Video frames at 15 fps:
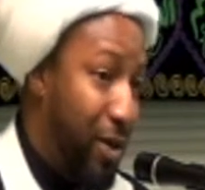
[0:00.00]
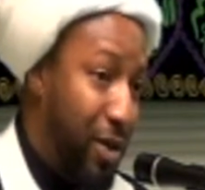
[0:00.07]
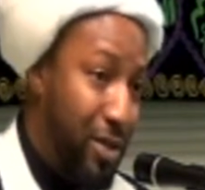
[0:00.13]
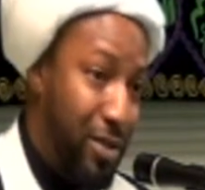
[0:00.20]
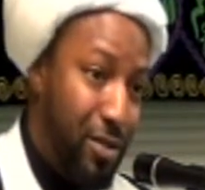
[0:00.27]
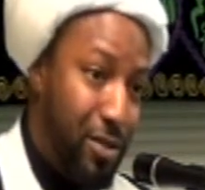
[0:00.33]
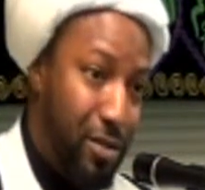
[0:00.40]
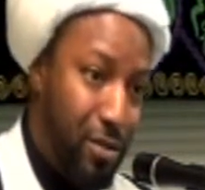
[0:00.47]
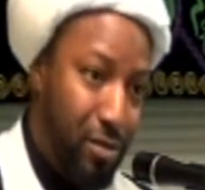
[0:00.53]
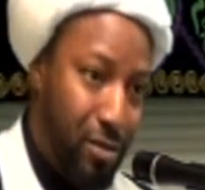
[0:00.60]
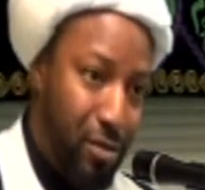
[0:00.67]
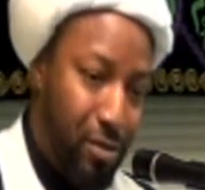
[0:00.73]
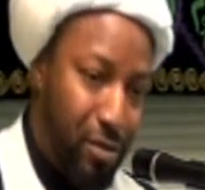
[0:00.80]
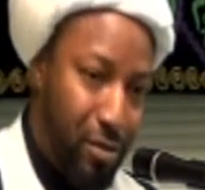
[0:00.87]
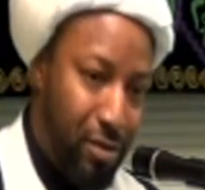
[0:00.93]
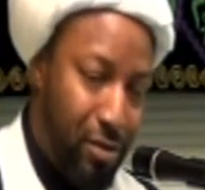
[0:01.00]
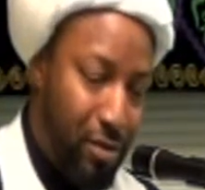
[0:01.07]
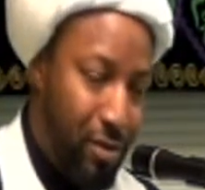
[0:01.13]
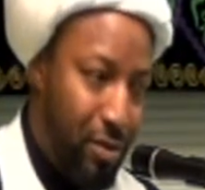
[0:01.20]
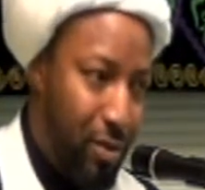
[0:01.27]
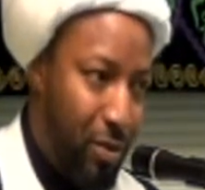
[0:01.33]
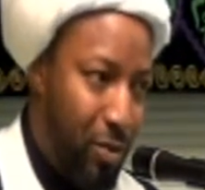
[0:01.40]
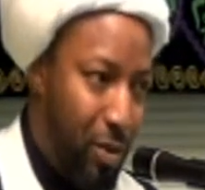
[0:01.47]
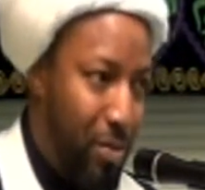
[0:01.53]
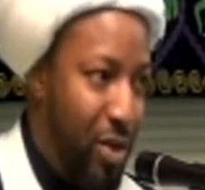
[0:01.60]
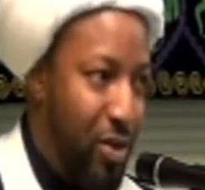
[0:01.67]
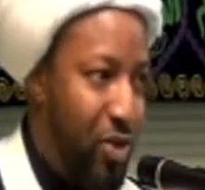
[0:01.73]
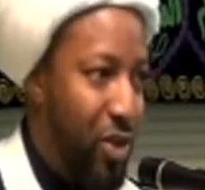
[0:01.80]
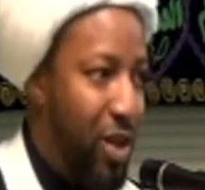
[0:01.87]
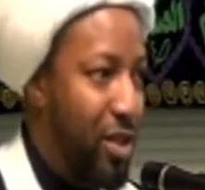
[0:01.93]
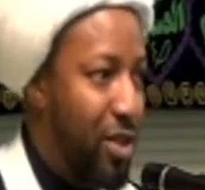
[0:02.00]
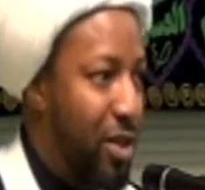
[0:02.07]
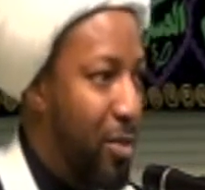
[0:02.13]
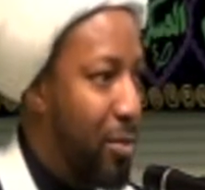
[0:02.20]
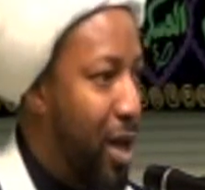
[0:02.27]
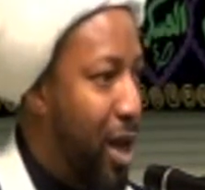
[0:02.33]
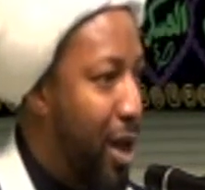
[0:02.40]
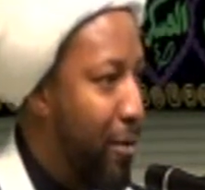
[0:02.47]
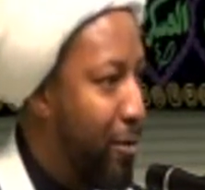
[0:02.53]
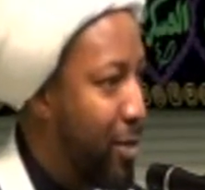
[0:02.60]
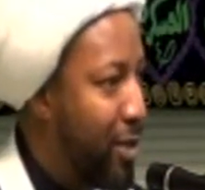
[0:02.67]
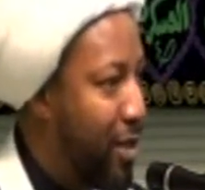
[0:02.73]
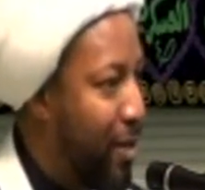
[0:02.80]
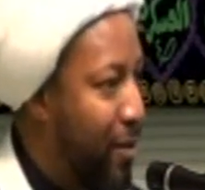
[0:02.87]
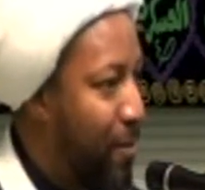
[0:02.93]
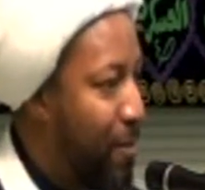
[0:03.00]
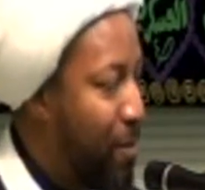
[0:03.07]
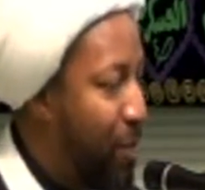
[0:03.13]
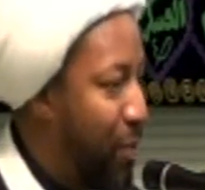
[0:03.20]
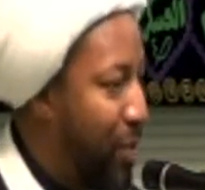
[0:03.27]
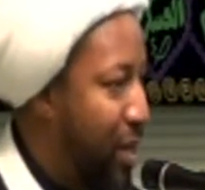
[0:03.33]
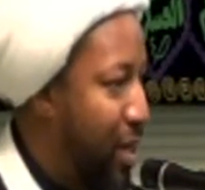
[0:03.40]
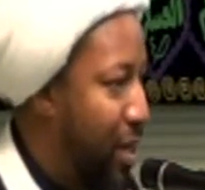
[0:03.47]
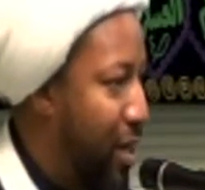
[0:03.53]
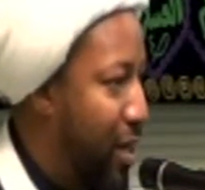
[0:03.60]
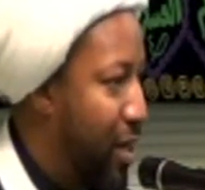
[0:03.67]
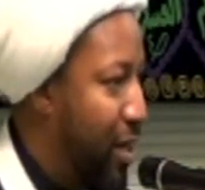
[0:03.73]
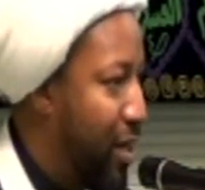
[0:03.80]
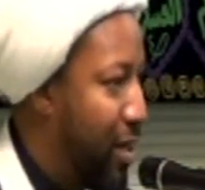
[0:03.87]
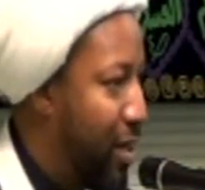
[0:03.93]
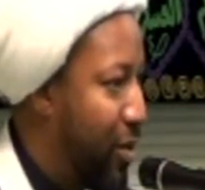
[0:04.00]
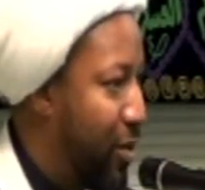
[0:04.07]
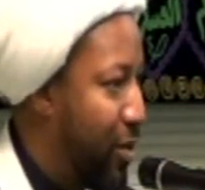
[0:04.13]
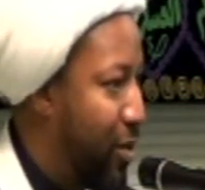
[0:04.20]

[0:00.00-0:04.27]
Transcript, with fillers: Because we mentioned that sometimes the,